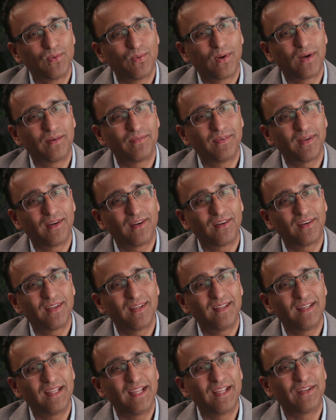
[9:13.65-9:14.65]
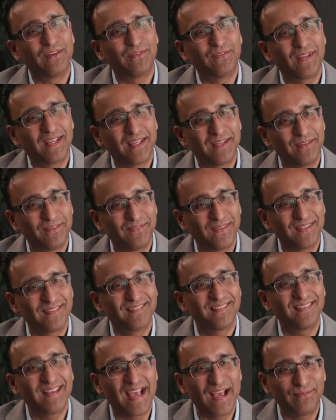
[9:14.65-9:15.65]
who are very innovative and
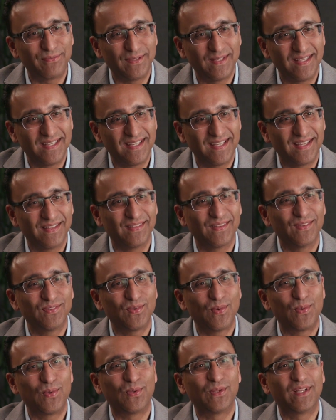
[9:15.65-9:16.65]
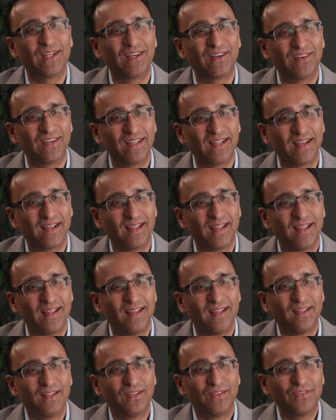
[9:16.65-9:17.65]
savvy in this whole area.
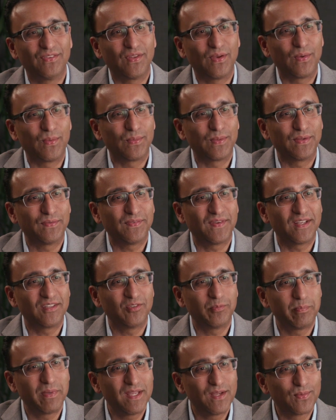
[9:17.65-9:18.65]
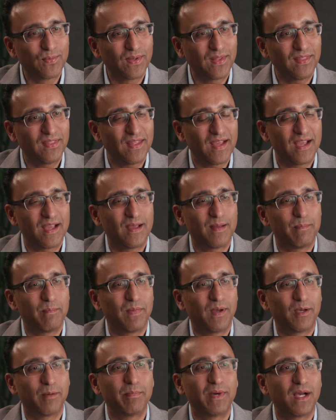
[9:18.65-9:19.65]
So if I speak with
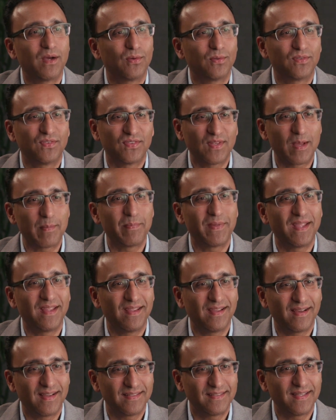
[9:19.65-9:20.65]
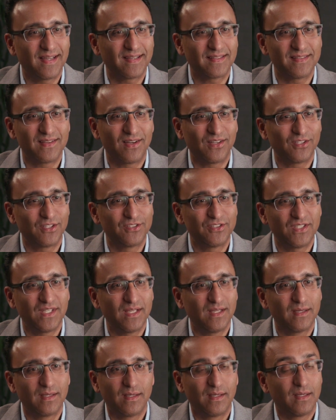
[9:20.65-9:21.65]
them about some AI
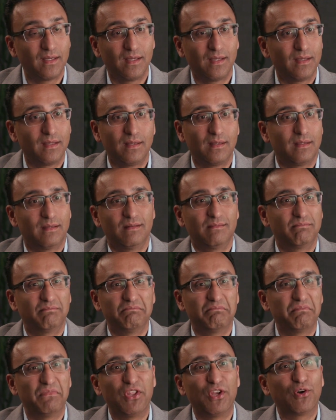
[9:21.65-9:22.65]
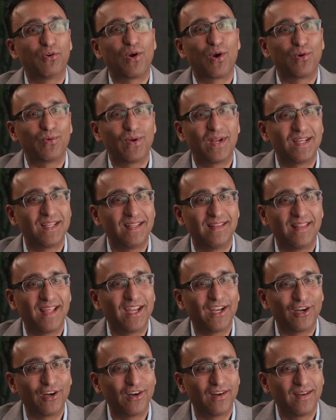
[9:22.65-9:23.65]
technology, they're already
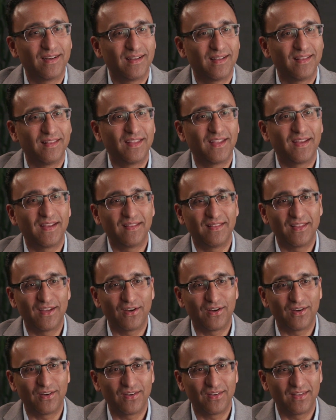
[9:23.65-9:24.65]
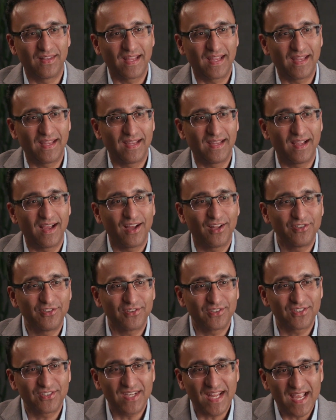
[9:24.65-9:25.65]
there. They, they
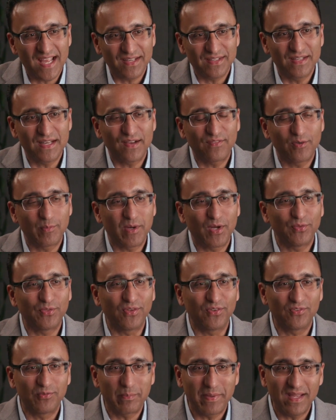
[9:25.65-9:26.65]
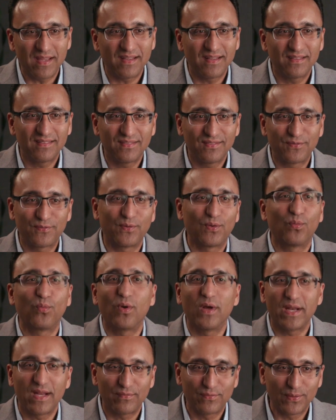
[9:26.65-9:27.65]
understand enough about the space for
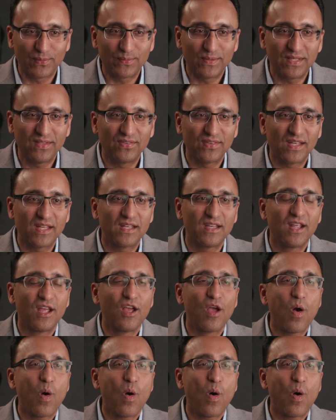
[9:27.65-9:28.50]
whatever reason,